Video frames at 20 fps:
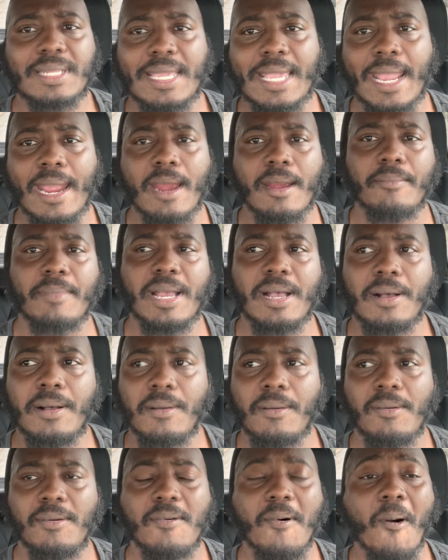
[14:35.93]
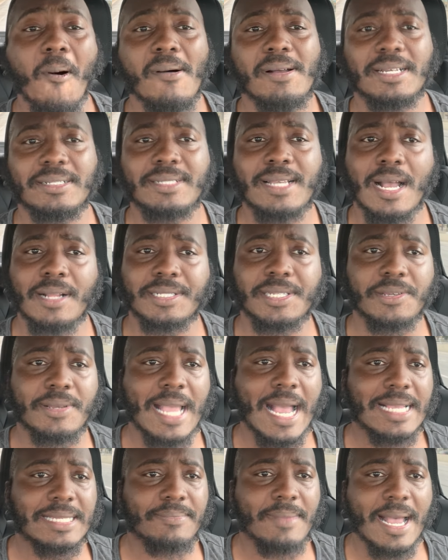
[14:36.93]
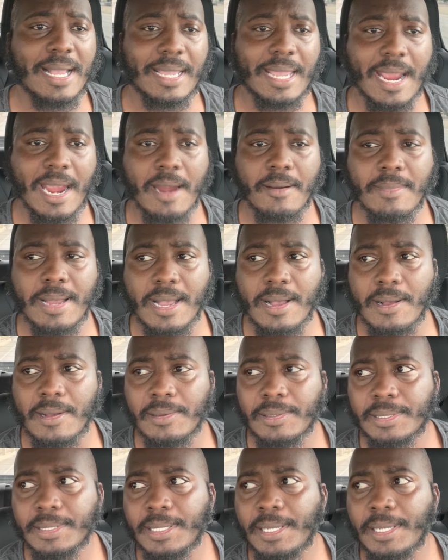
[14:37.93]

caramel, talk to you guys about caramel.